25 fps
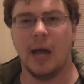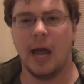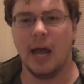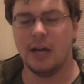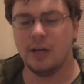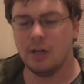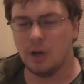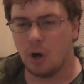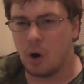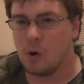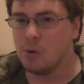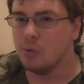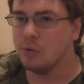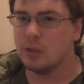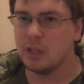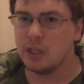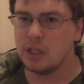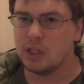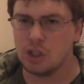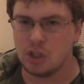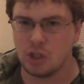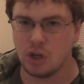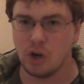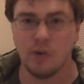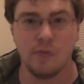and to only
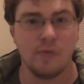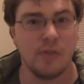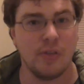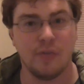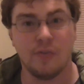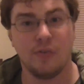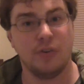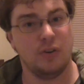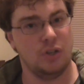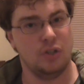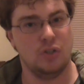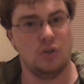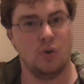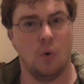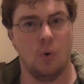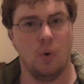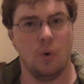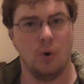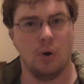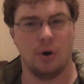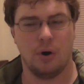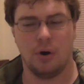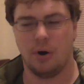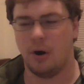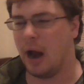serve the First
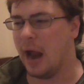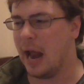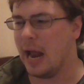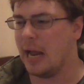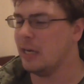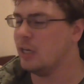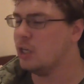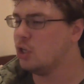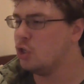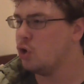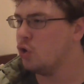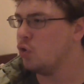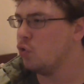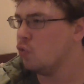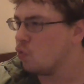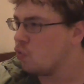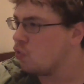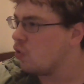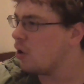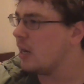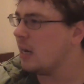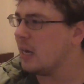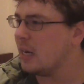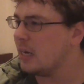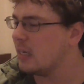Order, and to
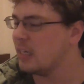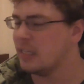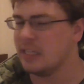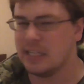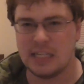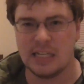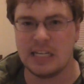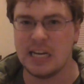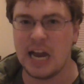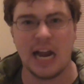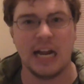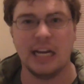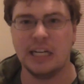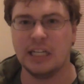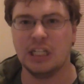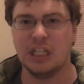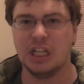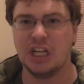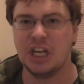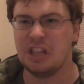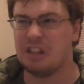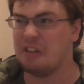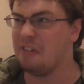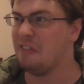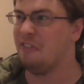
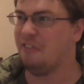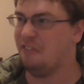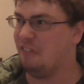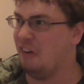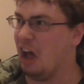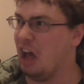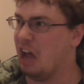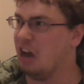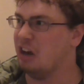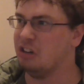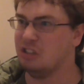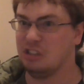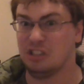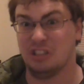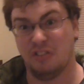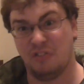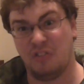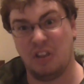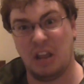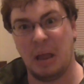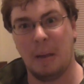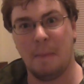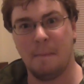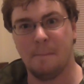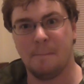reignite the fires of the